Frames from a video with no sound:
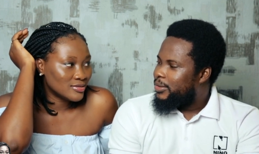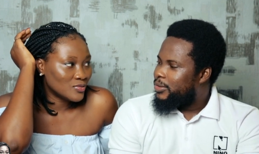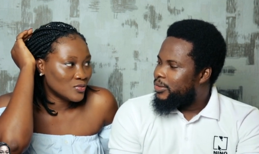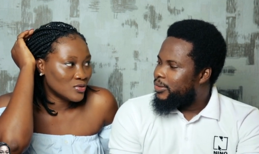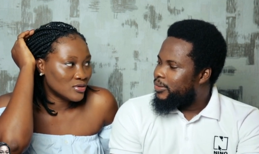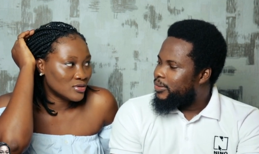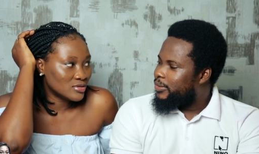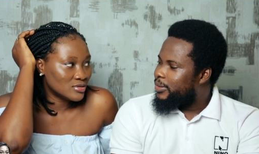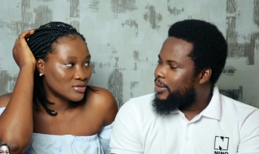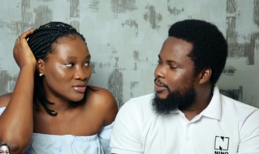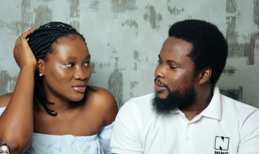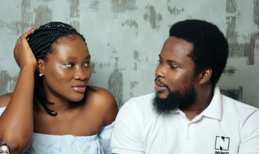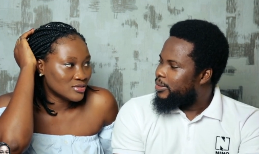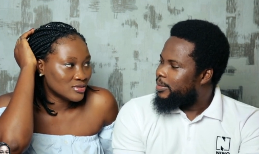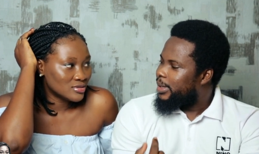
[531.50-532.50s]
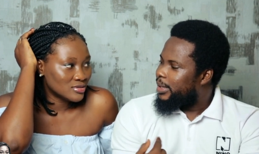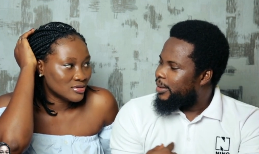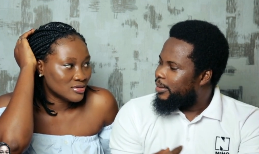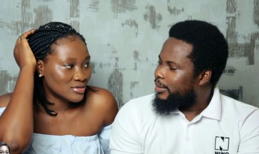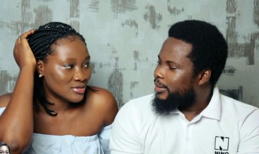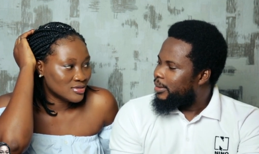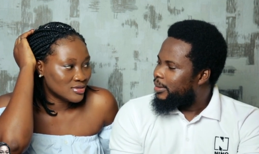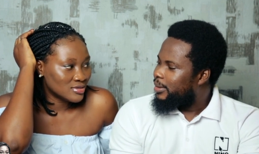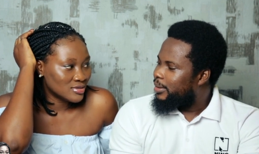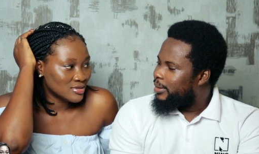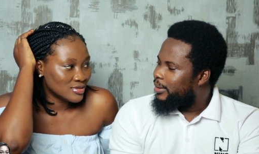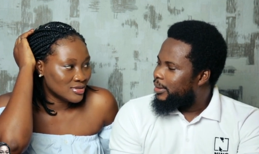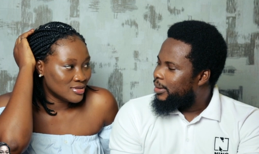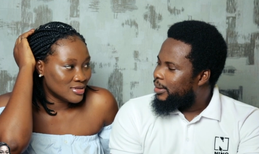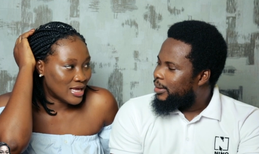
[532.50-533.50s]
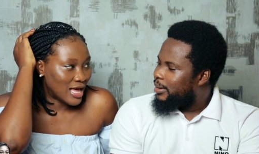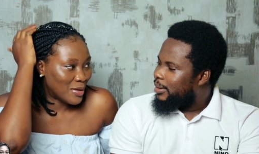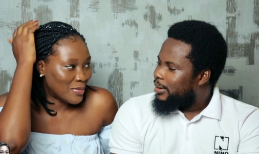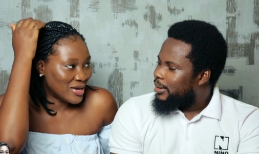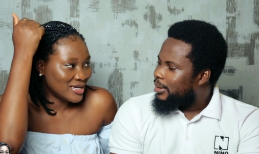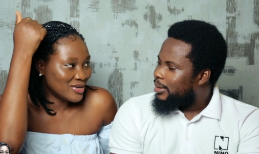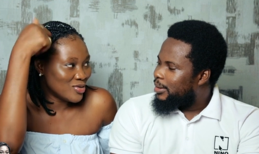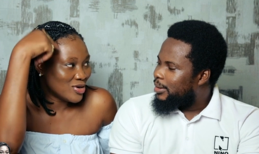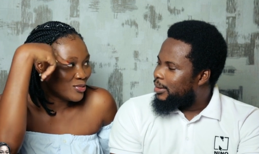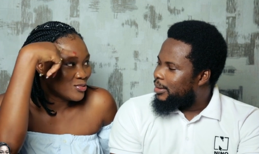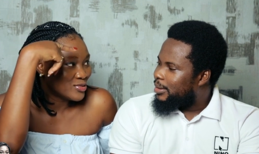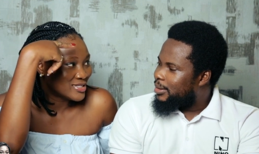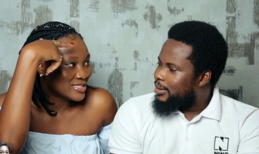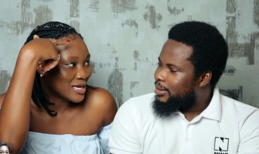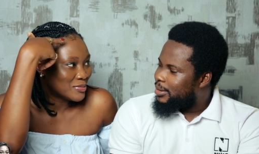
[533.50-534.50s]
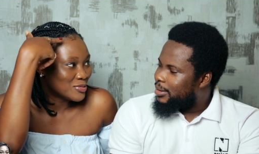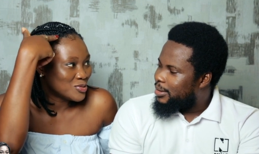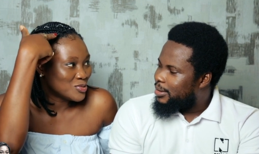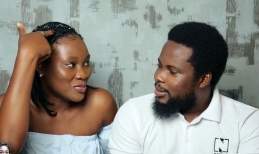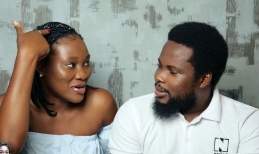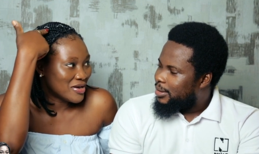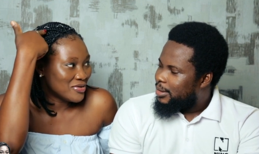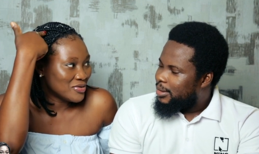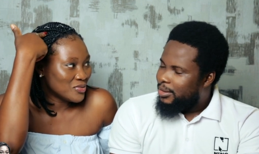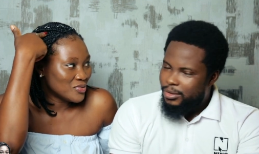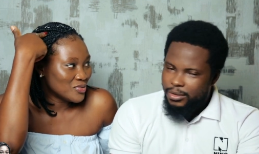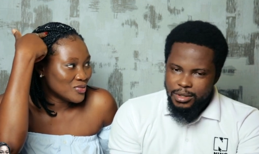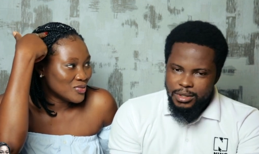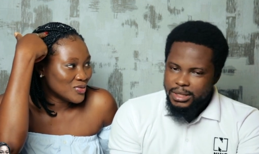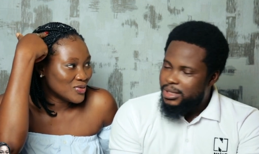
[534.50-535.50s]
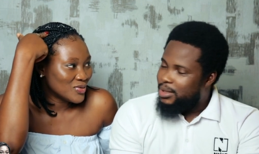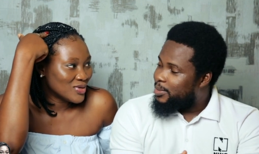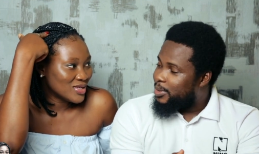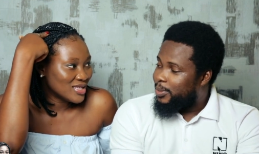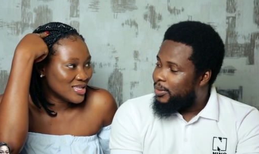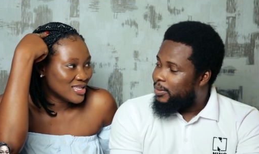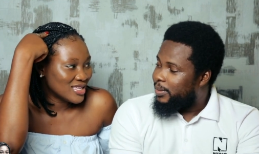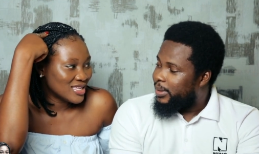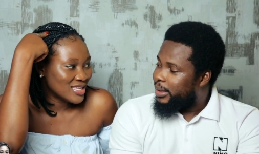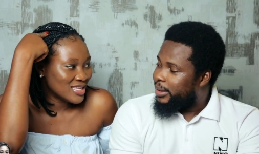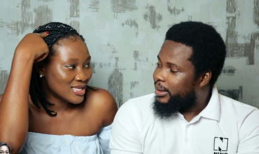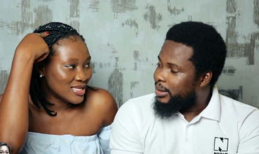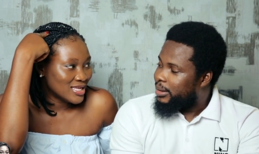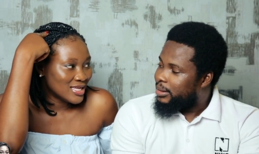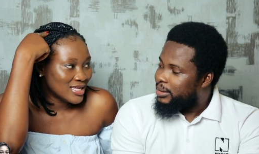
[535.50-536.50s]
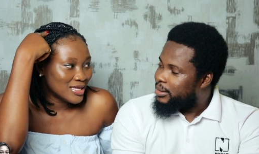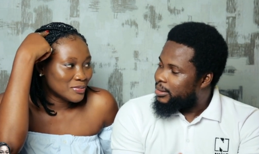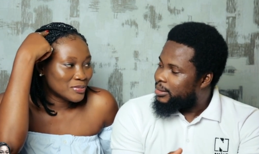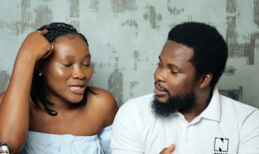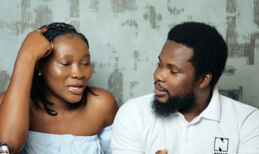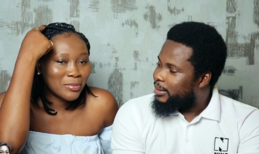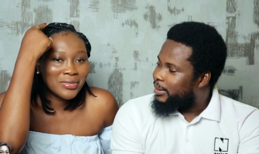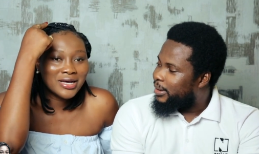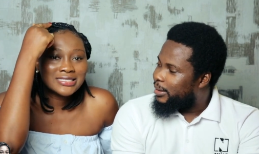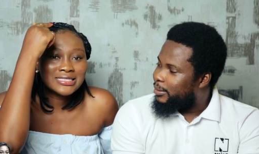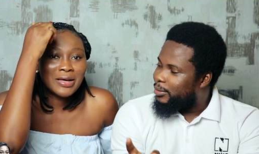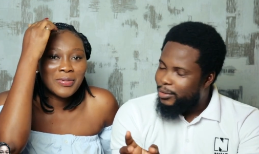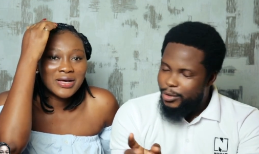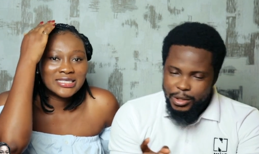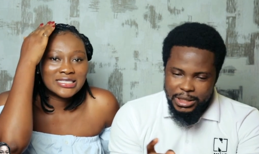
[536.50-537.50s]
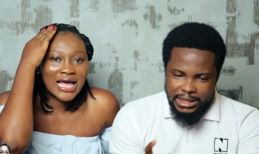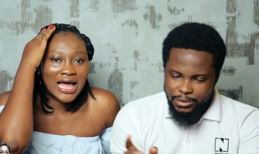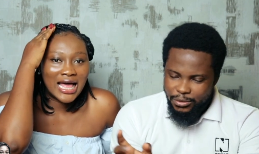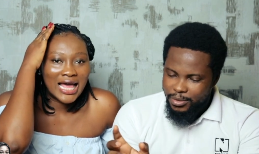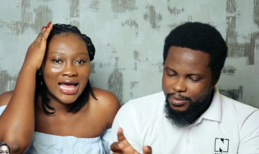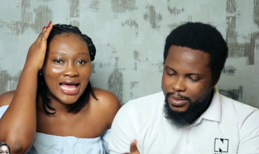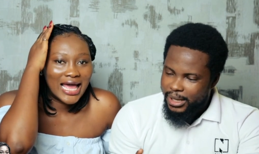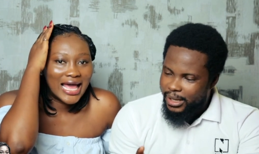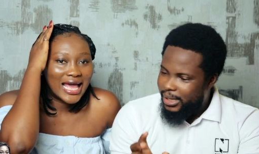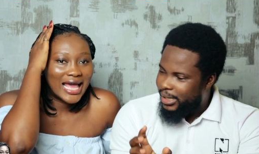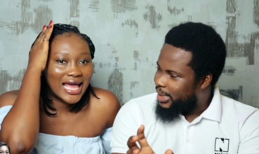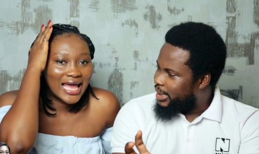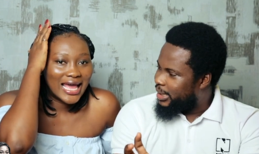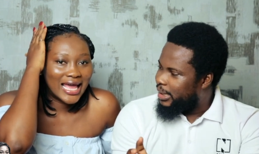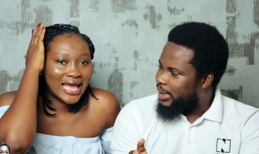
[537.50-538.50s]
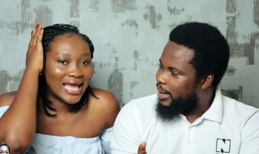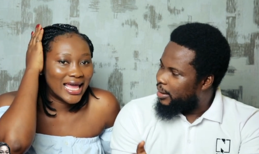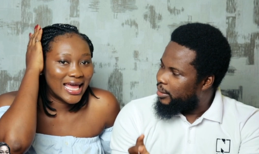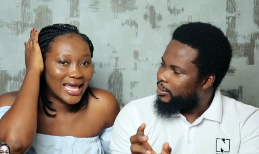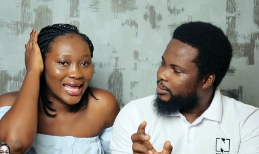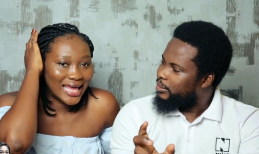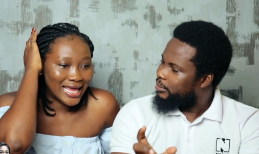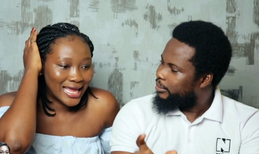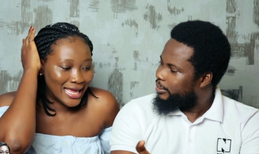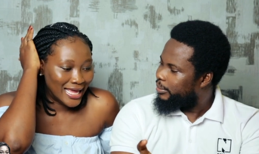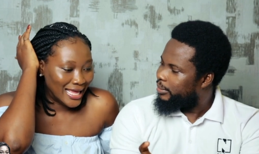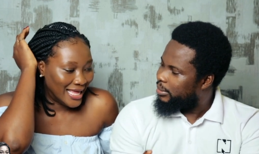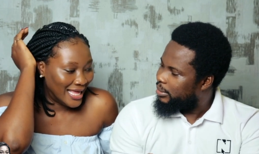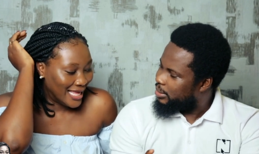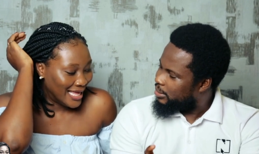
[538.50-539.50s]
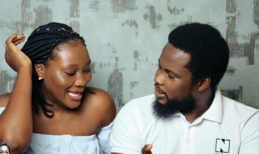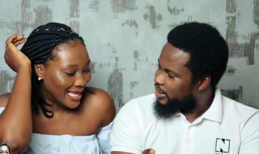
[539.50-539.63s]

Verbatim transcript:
Speaker 1: So, when will you marry me?
Speaker 2: Am
Speaker 1: I the one who is coming to marry? You don't see people marrying.
Speaker 2: Master, you don't master. see men kneeling down.